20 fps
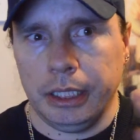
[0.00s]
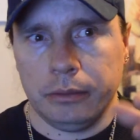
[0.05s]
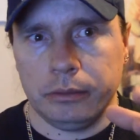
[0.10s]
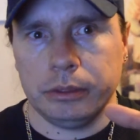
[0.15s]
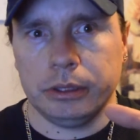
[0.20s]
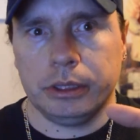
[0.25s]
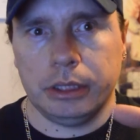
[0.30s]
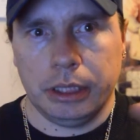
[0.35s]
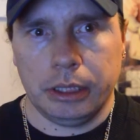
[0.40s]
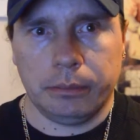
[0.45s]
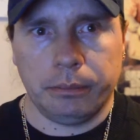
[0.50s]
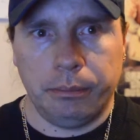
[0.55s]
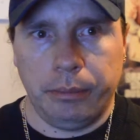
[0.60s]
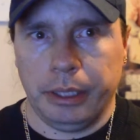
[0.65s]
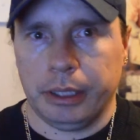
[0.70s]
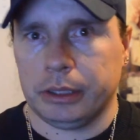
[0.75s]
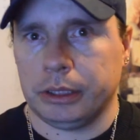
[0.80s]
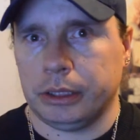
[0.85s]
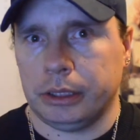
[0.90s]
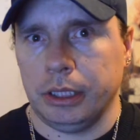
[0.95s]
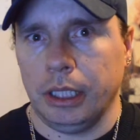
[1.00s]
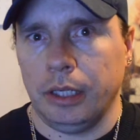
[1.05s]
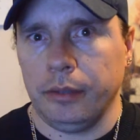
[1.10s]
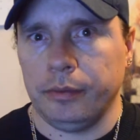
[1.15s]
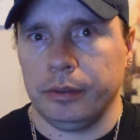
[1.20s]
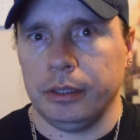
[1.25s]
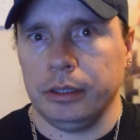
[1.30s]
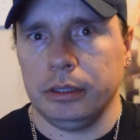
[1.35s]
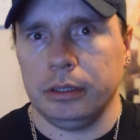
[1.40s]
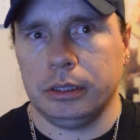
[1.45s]
It was like big stuff
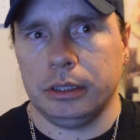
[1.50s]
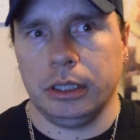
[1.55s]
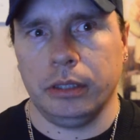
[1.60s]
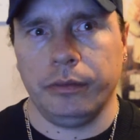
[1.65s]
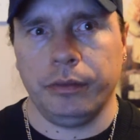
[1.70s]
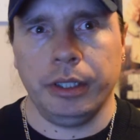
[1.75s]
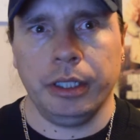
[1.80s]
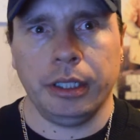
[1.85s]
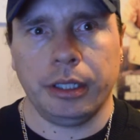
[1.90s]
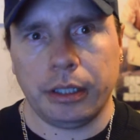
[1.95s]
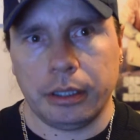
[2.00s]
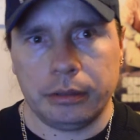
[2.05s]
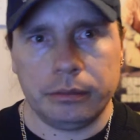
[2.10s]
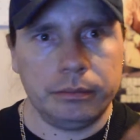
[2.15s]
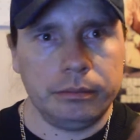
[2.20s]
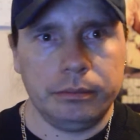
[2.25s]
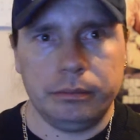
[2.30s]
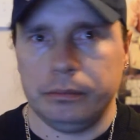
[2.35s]
and stuff there, and